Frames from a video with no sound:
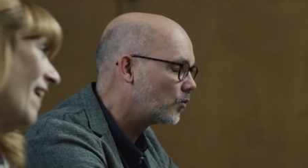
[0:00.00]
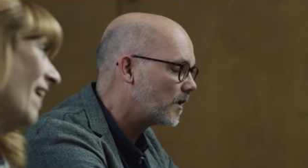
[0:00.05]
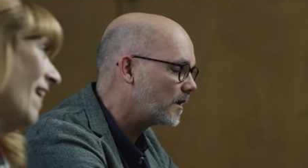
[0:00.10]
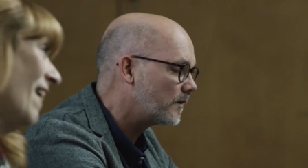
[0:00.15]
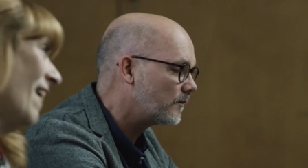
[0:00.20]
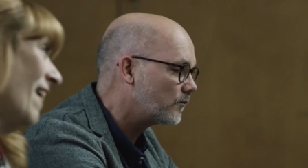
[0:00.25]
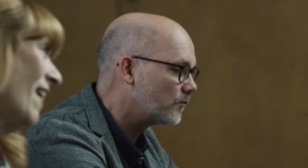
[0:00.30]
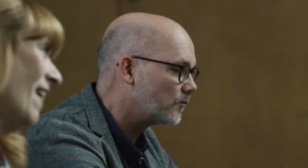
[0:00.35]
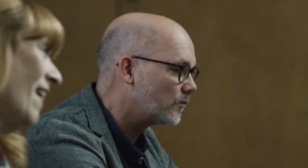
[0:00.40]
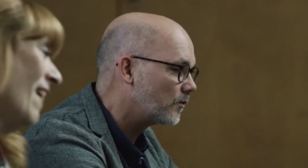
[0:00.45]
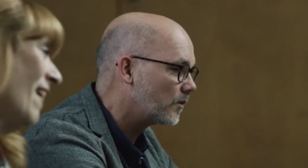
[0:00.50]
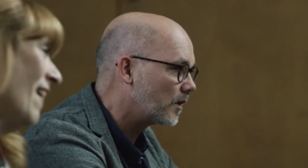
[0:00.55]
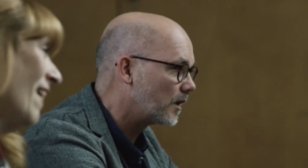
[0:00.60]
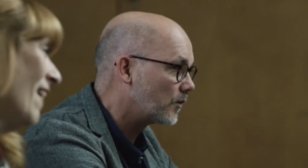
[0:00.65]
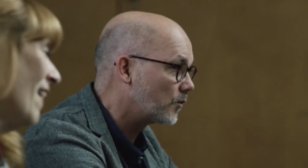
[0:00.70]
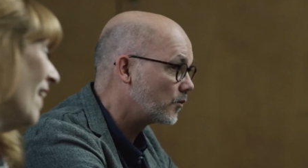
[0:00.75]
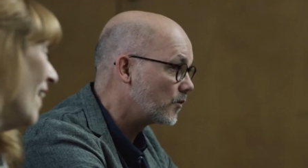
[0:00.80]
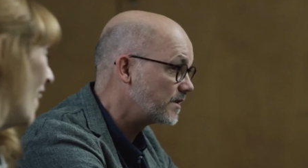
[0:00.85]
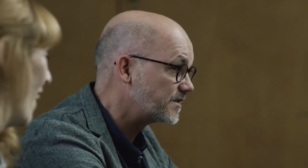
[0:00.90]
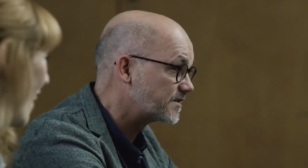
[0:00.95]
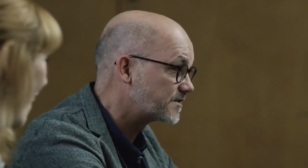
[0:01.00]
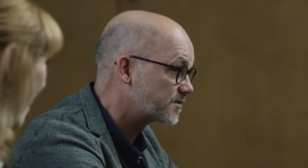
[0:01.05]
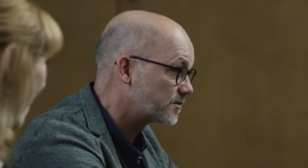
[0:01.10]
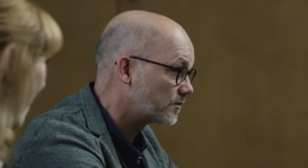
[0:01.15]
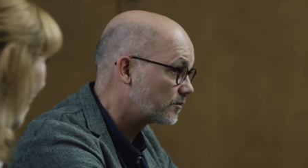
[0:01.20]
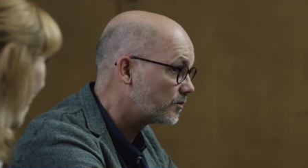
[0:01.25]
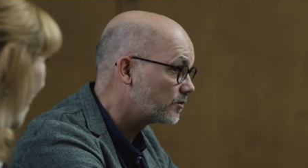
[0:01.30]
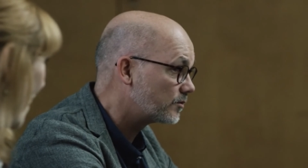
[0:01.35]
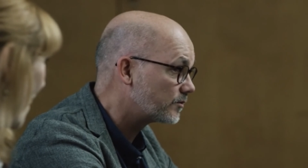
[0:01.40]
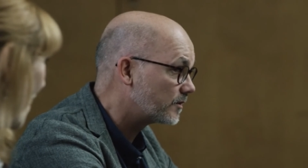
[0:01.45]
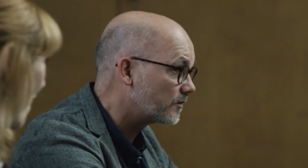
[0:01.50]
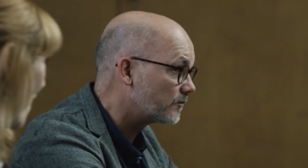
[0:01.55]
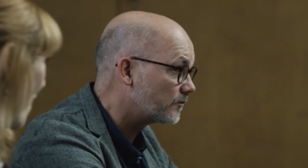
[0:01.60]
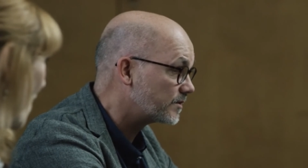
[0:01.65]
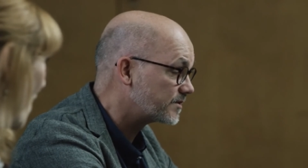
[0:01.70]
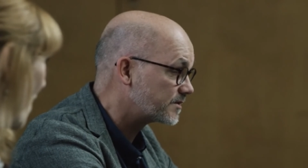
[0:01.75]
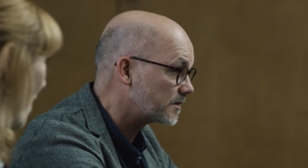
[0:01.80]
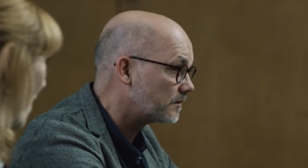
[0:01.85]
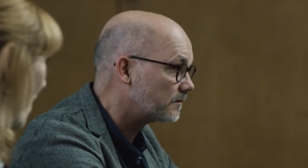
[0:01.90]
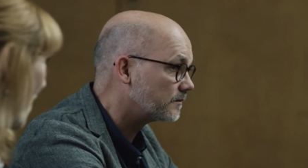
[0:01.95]
When we saw the
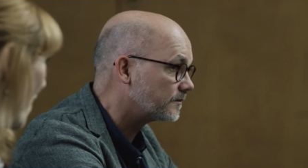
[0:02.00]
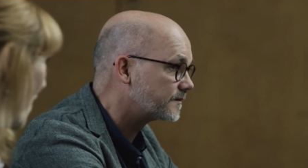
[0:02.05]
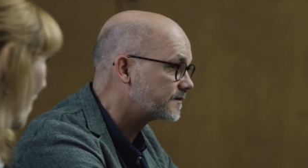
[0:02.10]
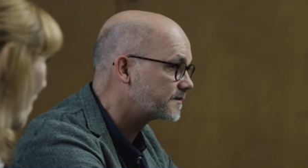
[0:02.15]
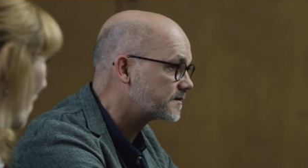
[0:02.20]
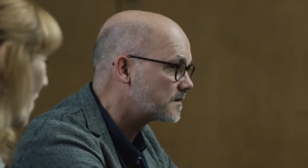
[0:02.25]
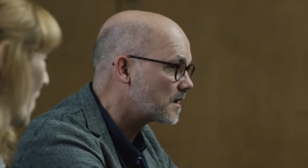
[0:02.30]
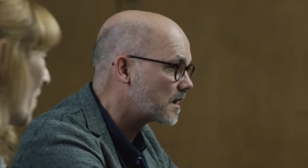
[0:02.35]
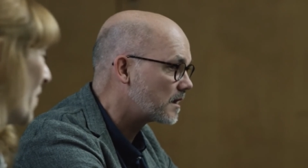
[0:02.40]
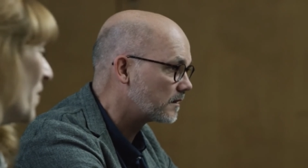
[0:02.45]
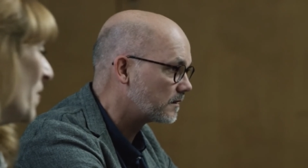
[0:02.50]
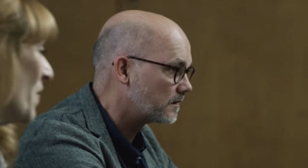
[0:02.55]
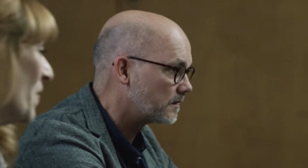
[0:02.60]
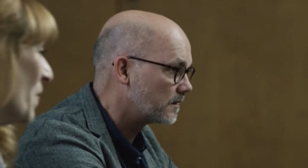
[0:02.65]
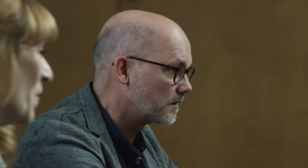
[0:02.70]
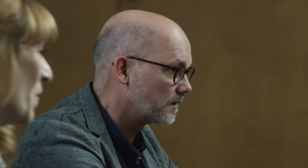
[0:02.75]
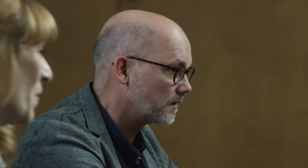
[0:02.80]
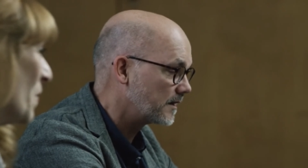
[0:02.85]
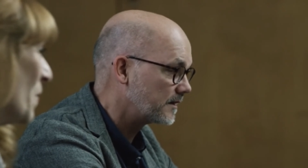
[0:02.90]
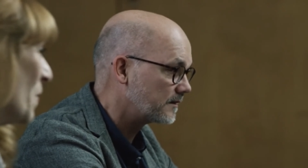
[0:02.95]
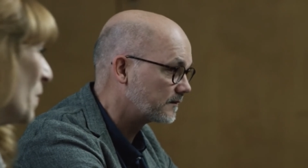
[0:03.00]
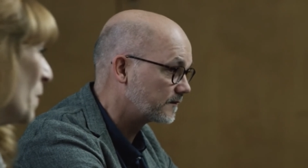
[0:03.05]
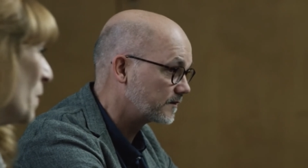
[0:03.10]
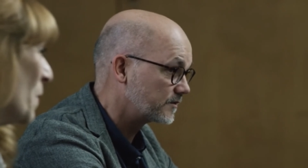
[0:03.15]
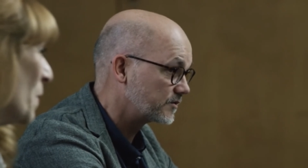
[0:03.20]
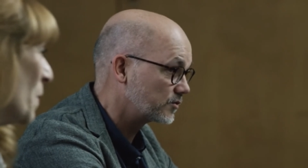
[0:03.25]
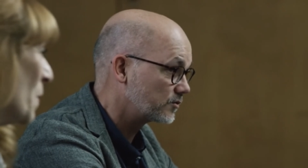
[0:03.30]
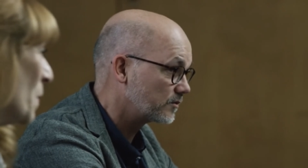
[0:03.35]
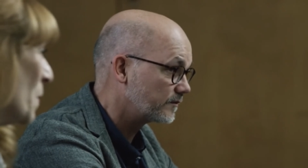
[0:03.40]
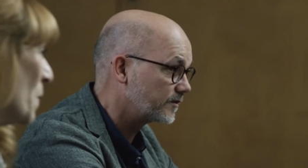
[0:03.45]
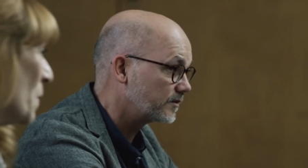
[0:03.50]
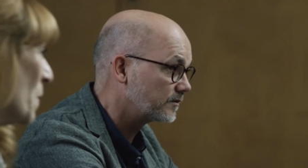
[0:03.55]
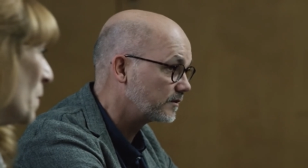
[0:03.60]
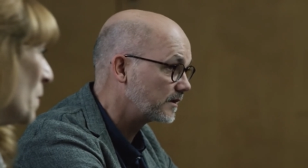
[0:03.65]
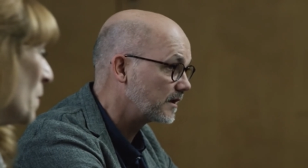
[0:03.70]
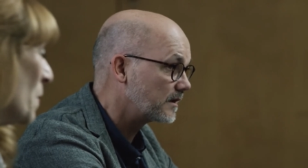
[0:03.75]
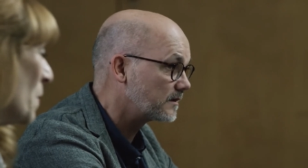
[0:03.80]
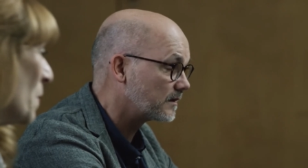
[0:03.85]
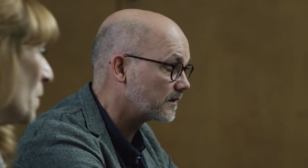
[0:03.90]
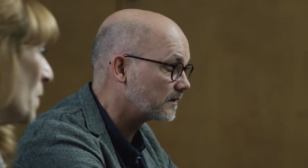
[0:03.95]
results that linked the two of you
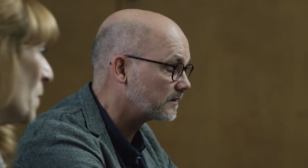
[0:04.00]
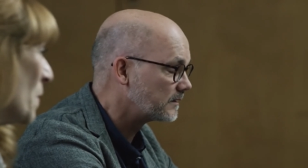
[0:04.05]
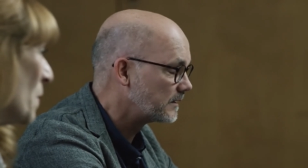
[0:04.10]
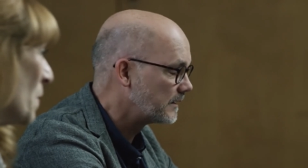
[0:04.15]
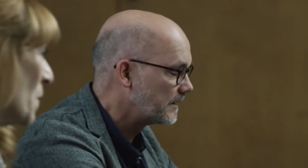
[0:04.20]
together,